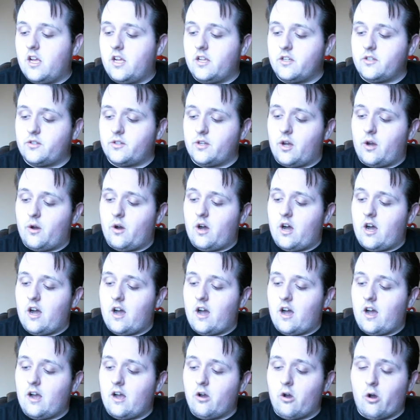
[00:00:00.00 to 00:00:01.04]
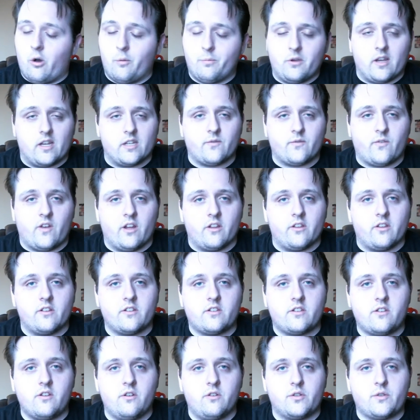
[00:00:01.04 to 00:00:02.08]
So hope you guys found
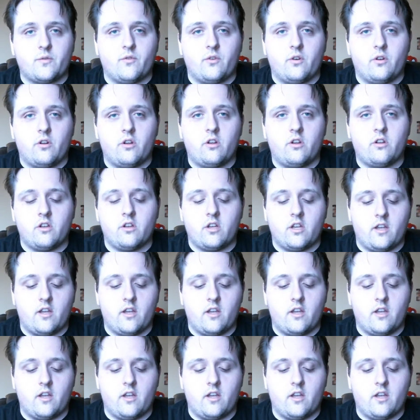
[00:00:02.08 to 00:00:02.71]
this useful.